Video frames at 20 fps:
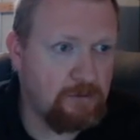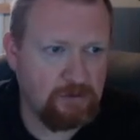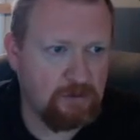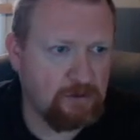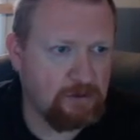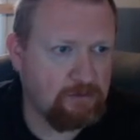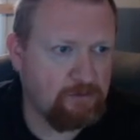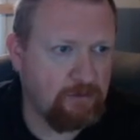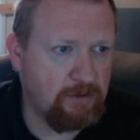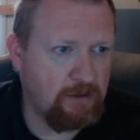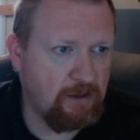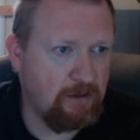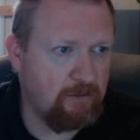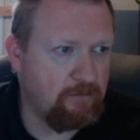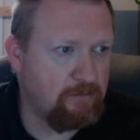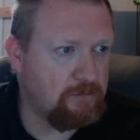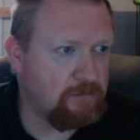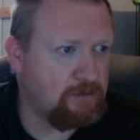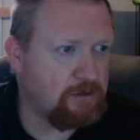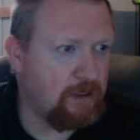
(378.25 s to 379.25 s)
this
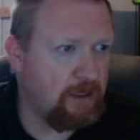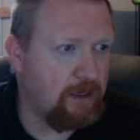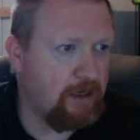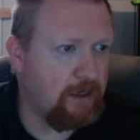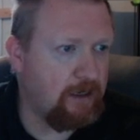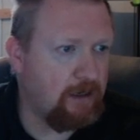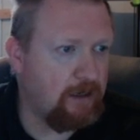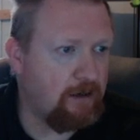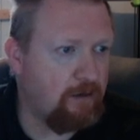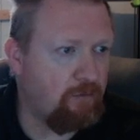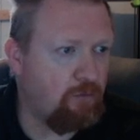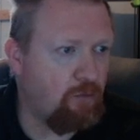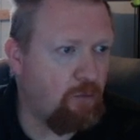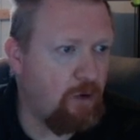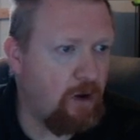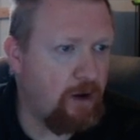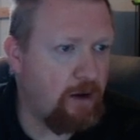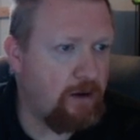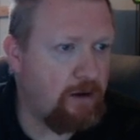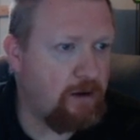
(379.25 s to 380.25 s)
becomes a
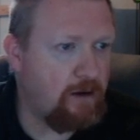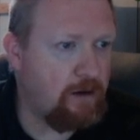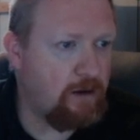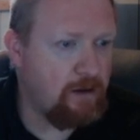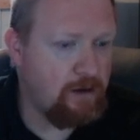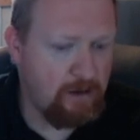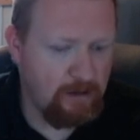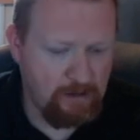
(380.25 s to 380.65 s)
one.